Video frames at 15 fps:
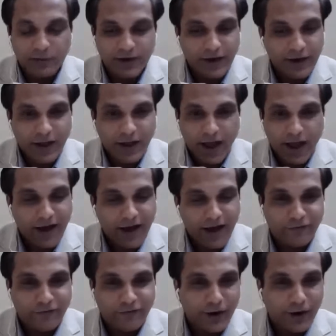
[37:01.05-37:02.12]
10, have
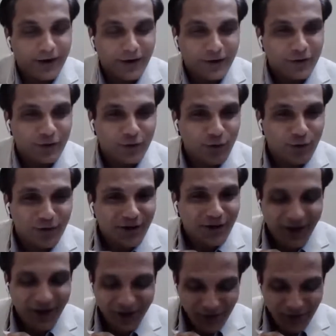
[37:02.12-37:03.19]
fun.
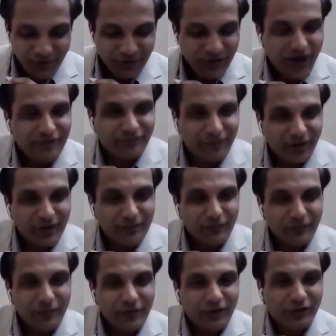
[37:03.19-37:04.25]
We should have fun.
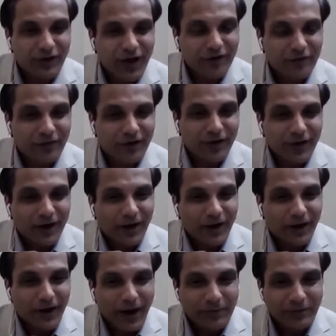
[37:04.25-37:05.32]
We should have a
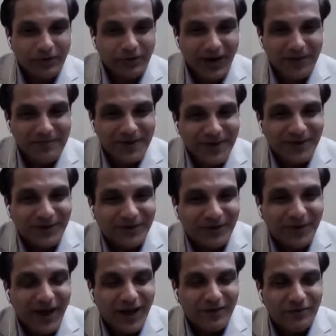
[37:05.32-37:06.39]
happy time, so
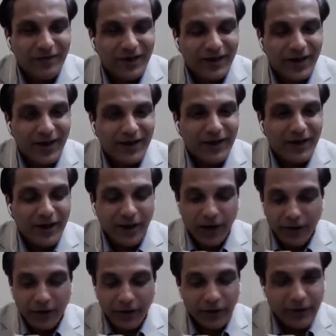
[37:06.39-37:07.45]
that we can
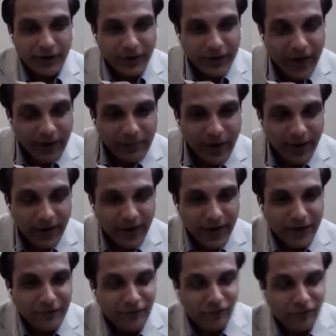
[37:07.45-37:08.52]
get back
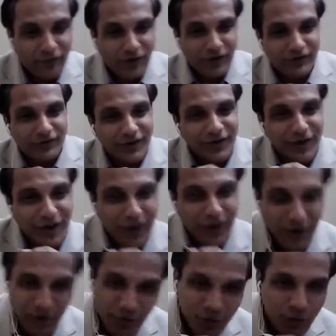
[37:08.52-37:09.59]
again fresh,
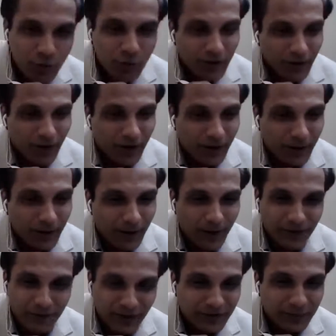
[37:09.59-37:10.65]
new.
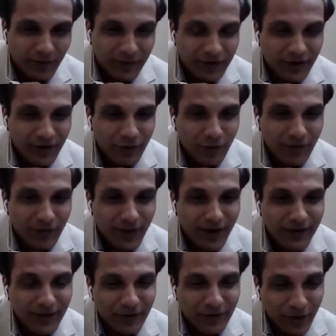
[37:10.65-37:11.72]
And that's my take on that.
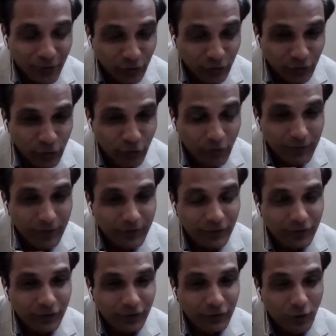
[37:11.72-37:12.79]
Thank you so very much.
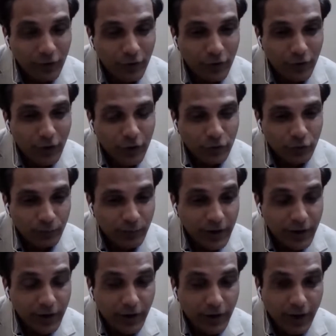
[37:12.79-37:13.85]
It's an honor to be
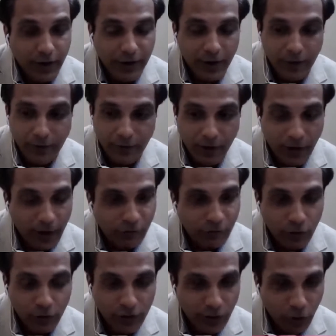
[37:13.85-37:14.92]
here, and I've
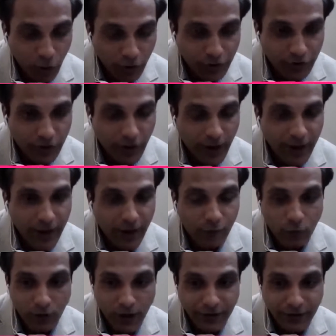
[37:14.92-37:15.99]
learned a lot, and I
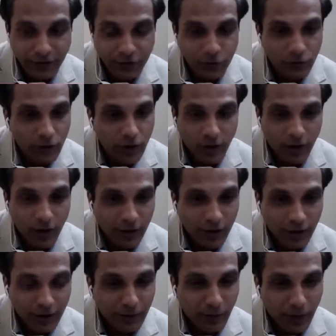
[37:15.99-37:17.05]
would like to
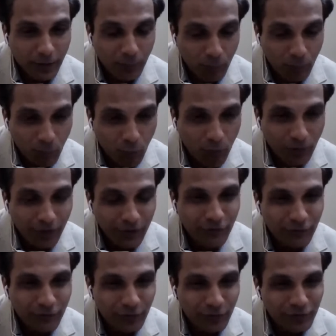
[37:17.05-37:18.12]
learn more in the
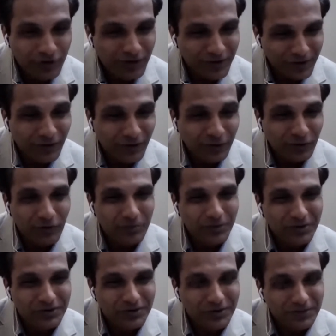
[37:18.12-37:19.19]
future. Thank you so very much.